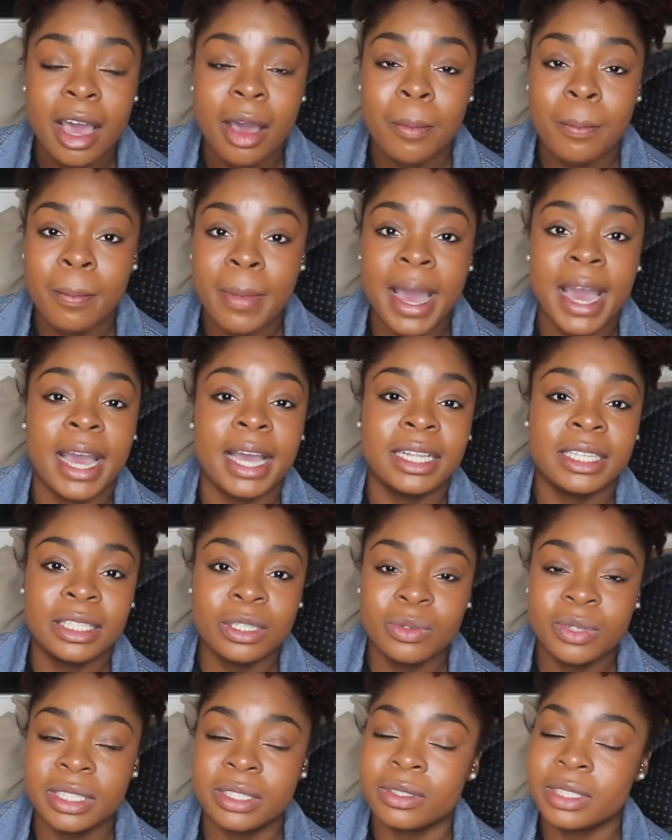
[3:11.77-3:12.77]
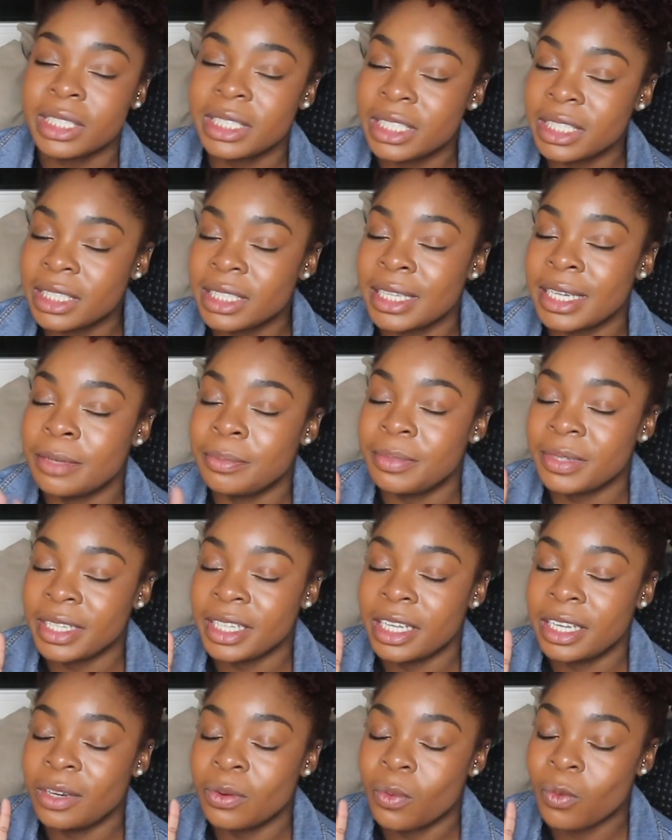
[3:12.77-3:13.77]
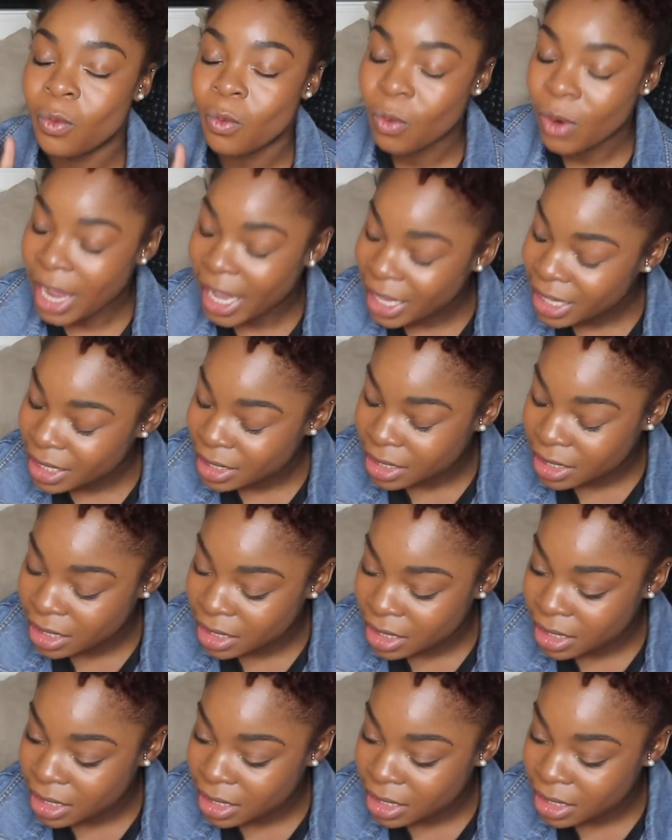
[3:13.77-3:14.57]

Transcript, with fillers: my twist will sit there being wet